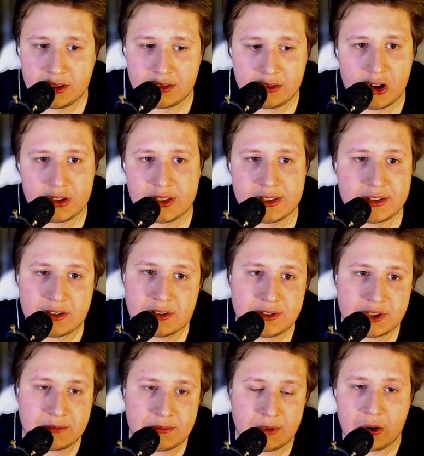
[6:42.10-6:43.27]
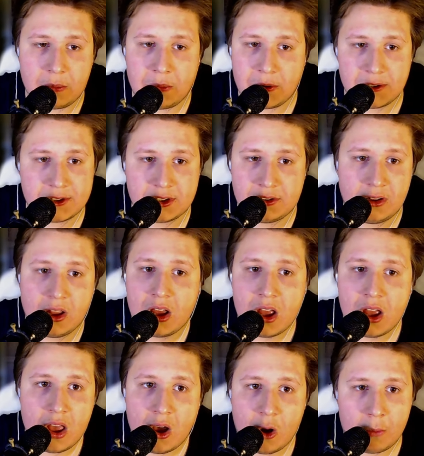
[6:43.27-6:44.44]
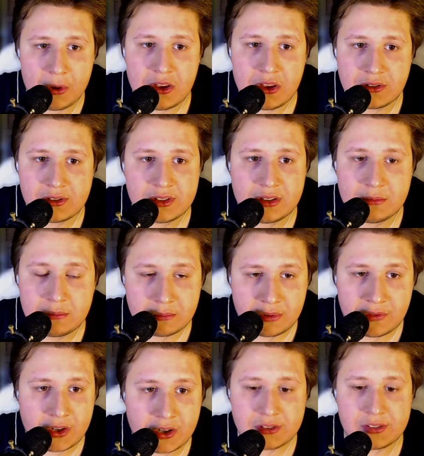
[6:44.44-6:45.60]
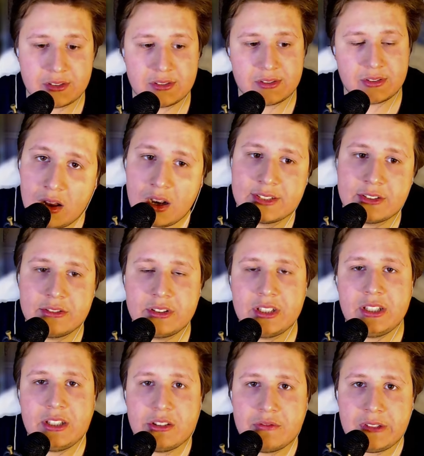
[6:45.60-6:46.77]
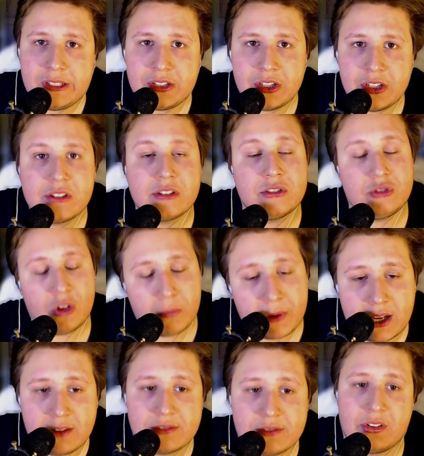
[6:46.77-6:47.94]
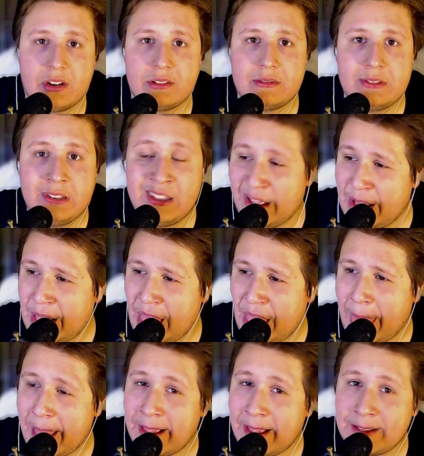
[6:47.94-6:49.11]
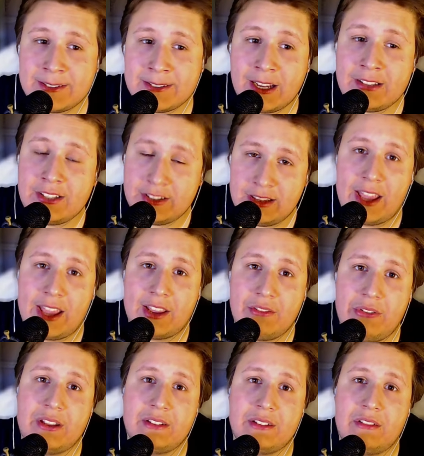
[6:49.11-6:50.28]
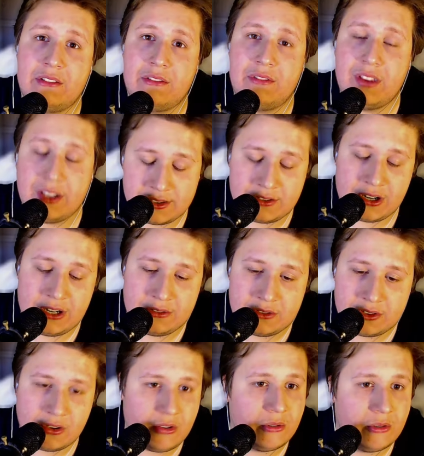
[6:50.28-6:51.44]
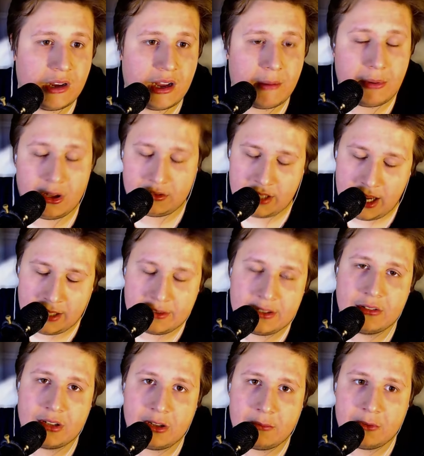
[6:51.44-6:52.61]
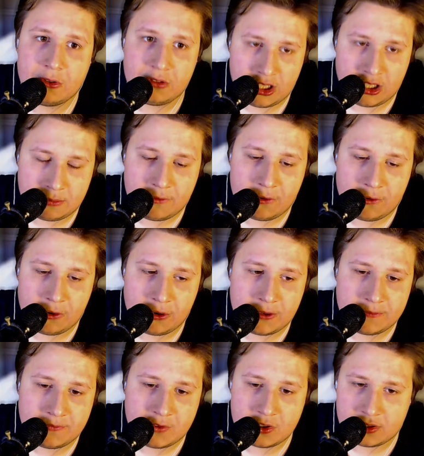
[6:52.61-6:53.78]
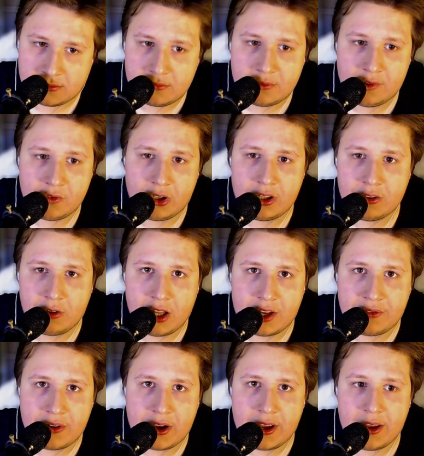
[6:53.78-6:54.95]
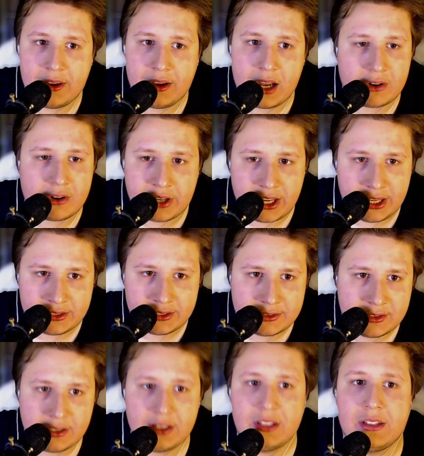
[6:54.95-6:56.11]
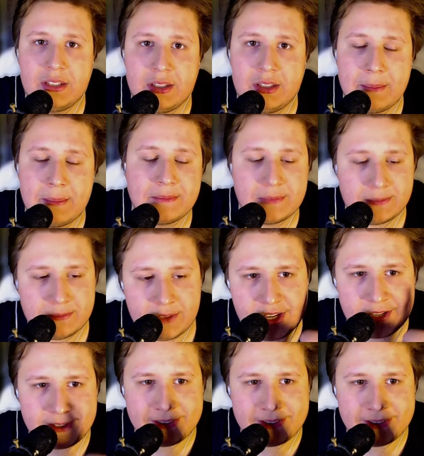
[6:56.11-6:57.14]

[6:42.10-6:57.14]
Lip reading: All these are just, you know, personal opinions and preferences. So let's continue with Dropical's round. And I did like Wings round, so I'm not hating on him, don't get me wrong. Just wanted to clarify, I don't hate him. Yeah.